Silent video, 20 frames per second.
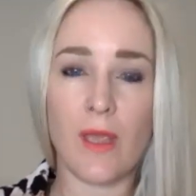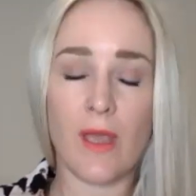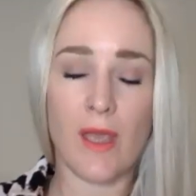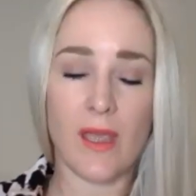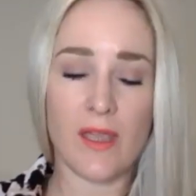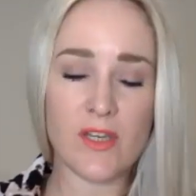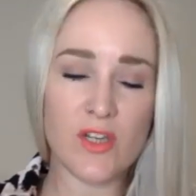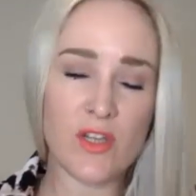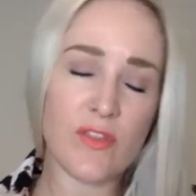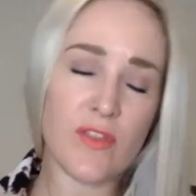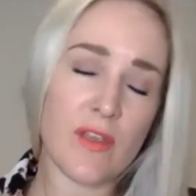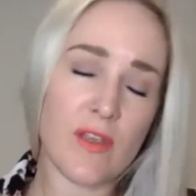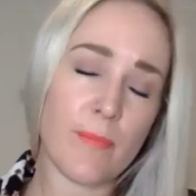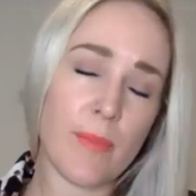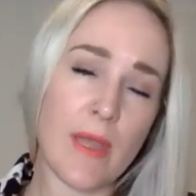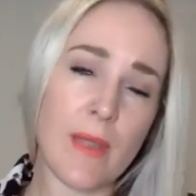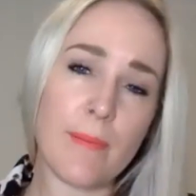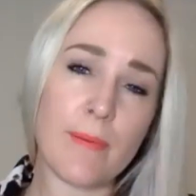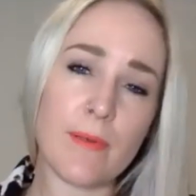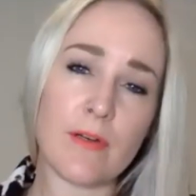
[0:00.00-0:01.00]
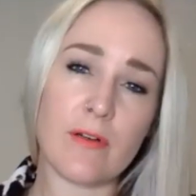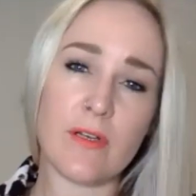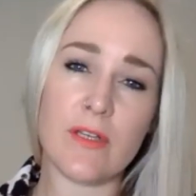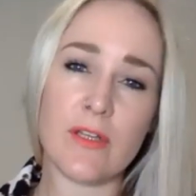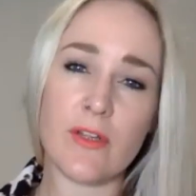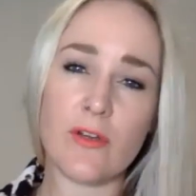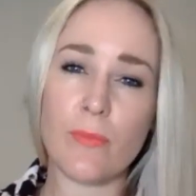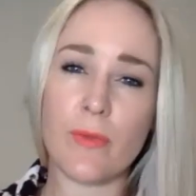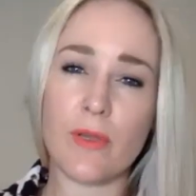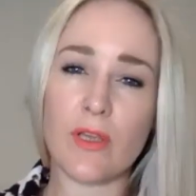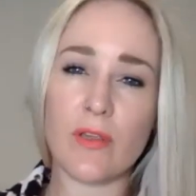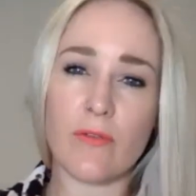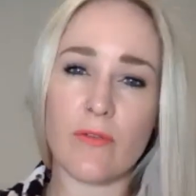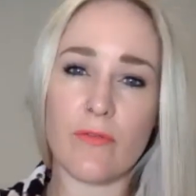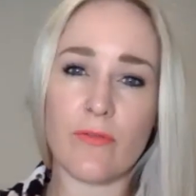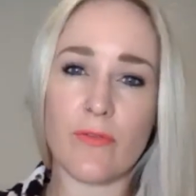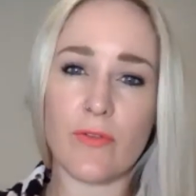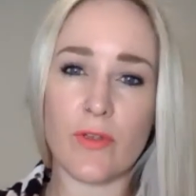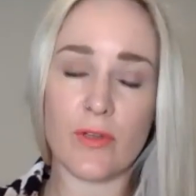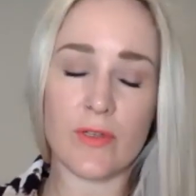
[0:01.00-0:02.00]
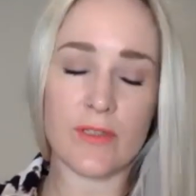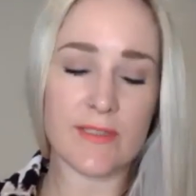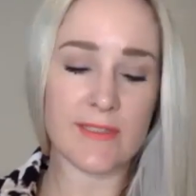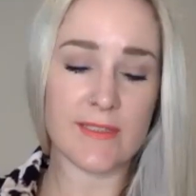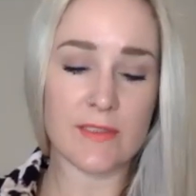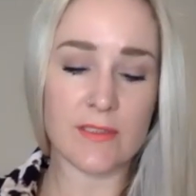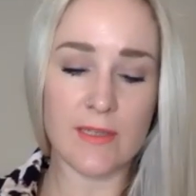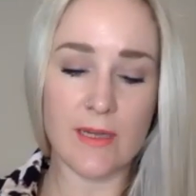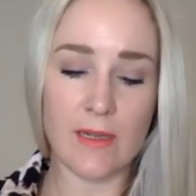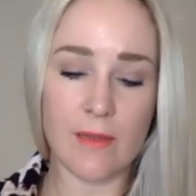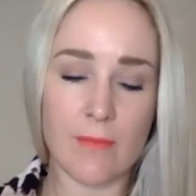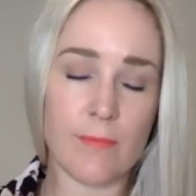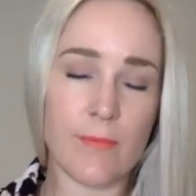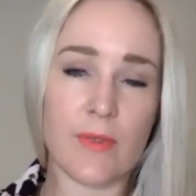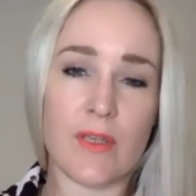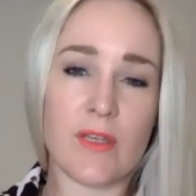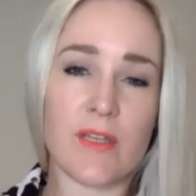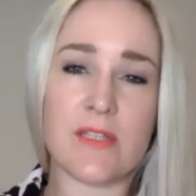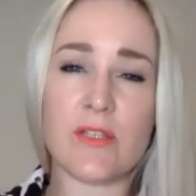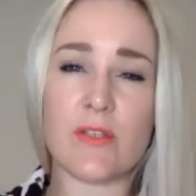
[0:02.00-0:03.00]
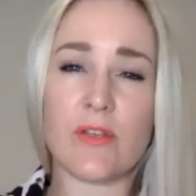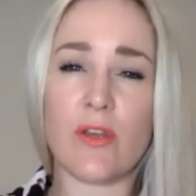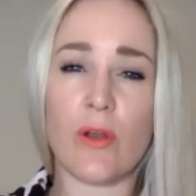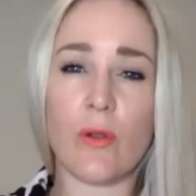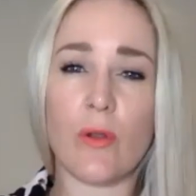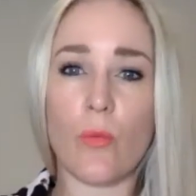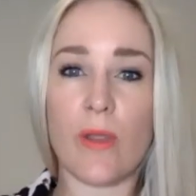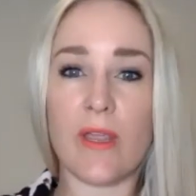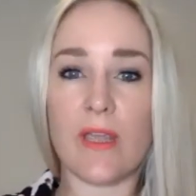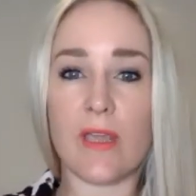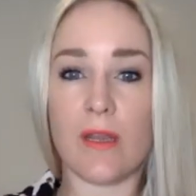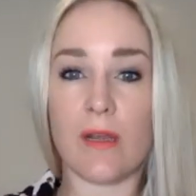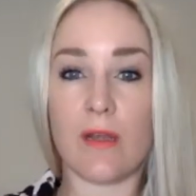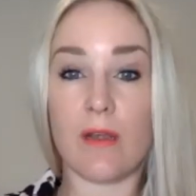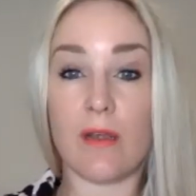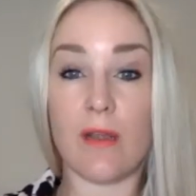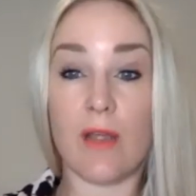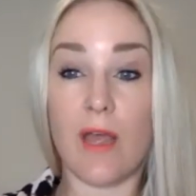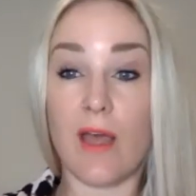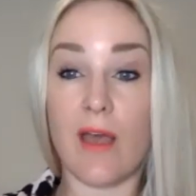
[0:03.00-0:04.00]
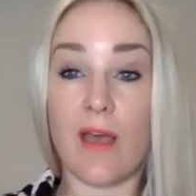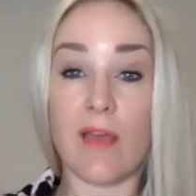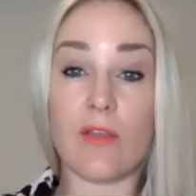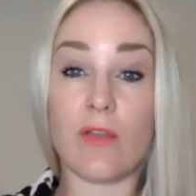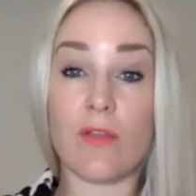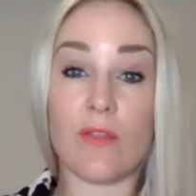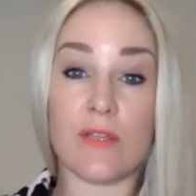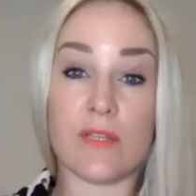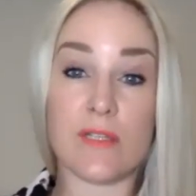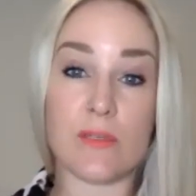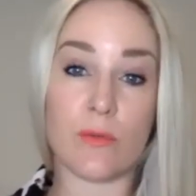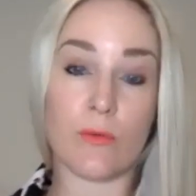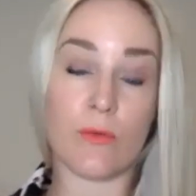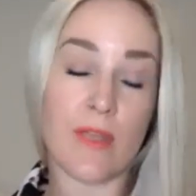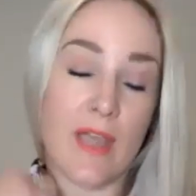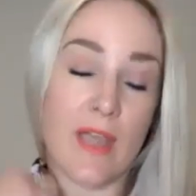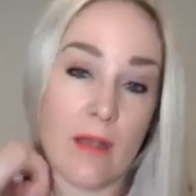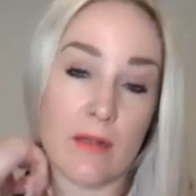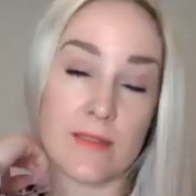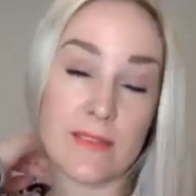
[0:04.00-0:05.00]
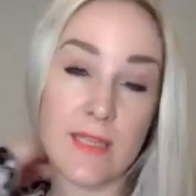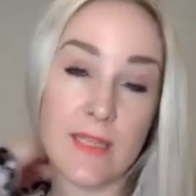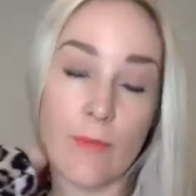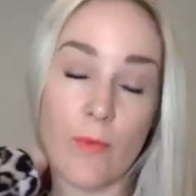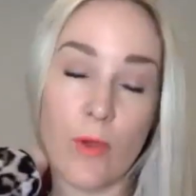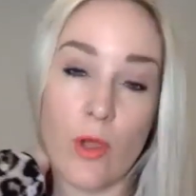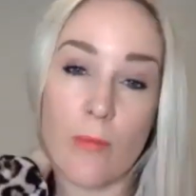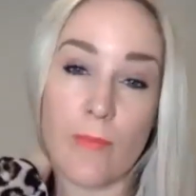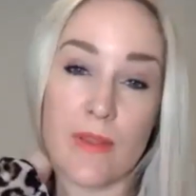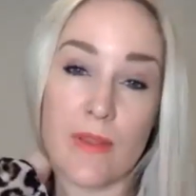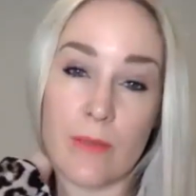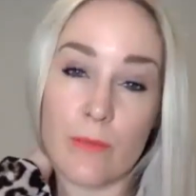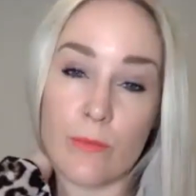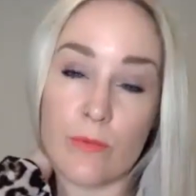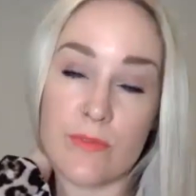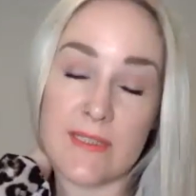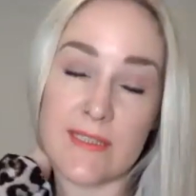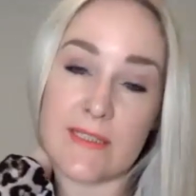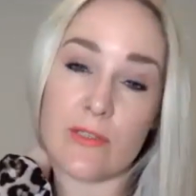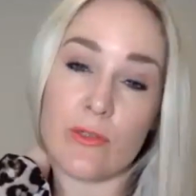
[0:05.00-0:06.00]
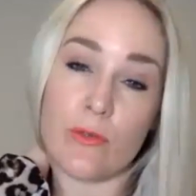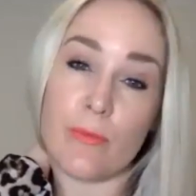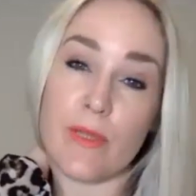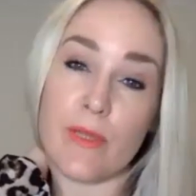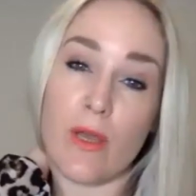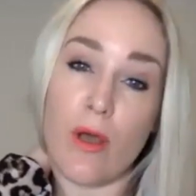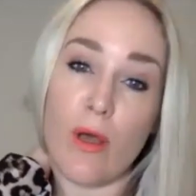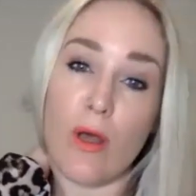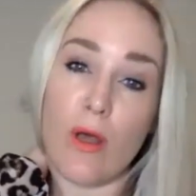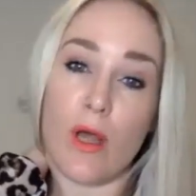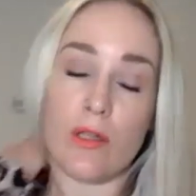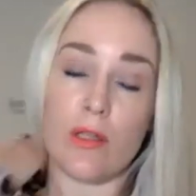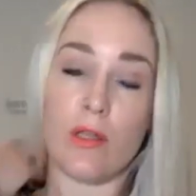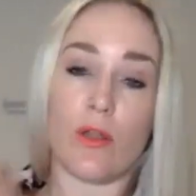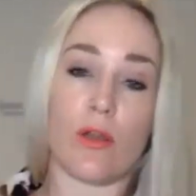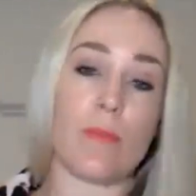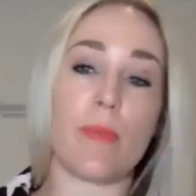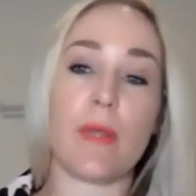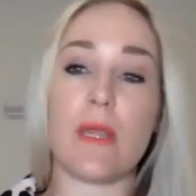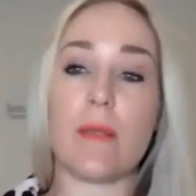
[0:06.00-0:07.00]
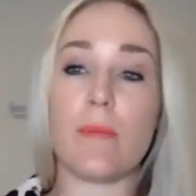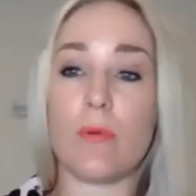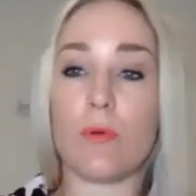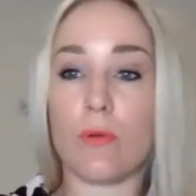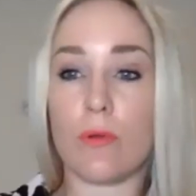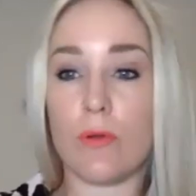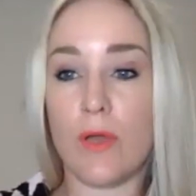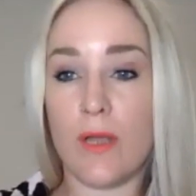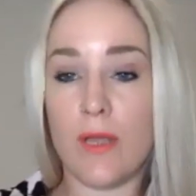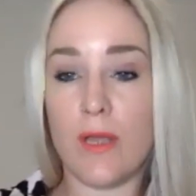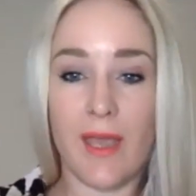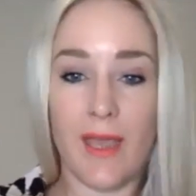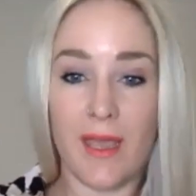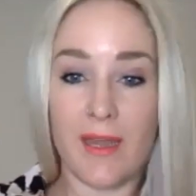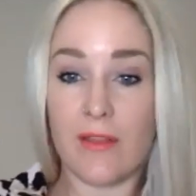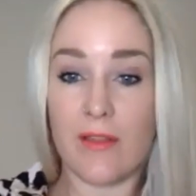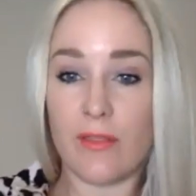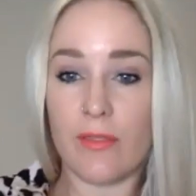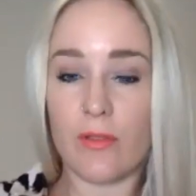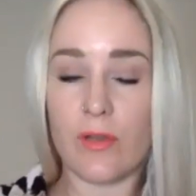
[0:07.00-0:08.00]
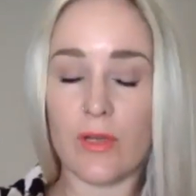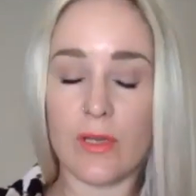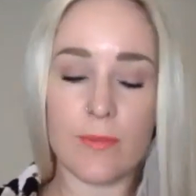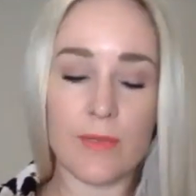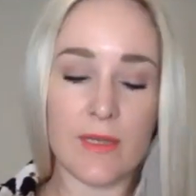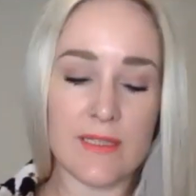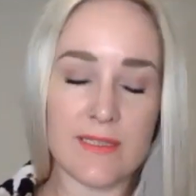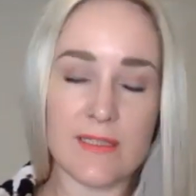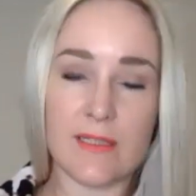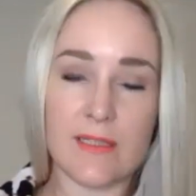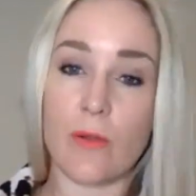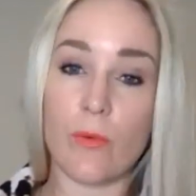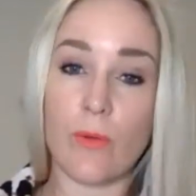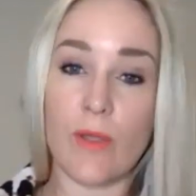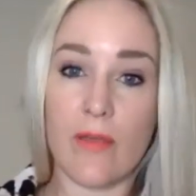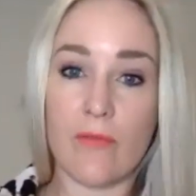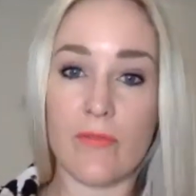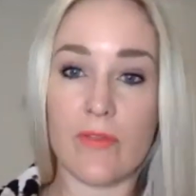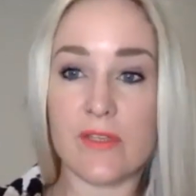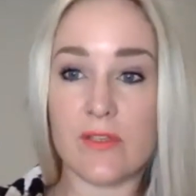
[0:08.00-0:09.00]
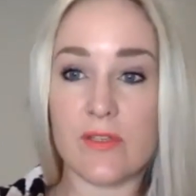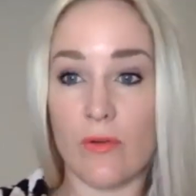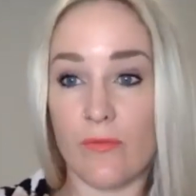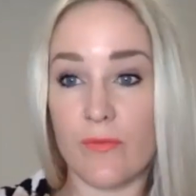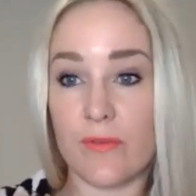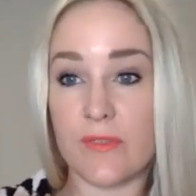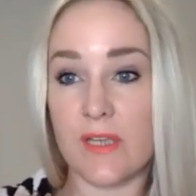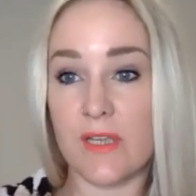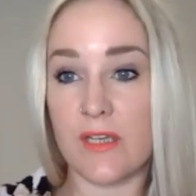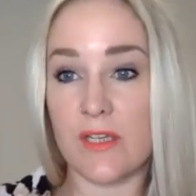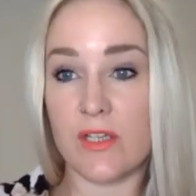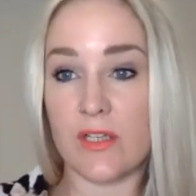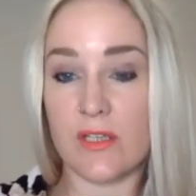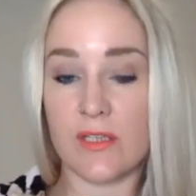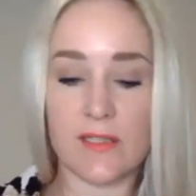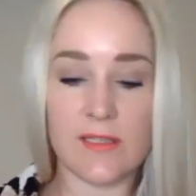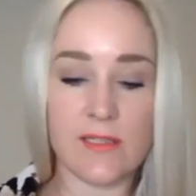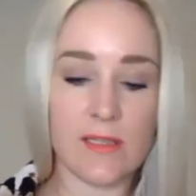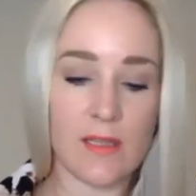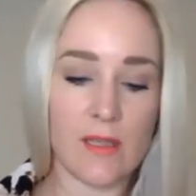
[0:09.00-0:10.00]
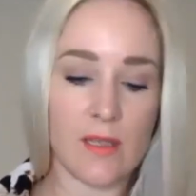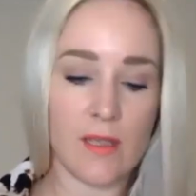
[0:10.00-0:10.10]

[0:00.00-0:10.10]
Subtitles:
And do you think people are a little bit confused because, we can argue this till the cows come home and there will still be a lot of people, and in 30 plus, we have these conversations,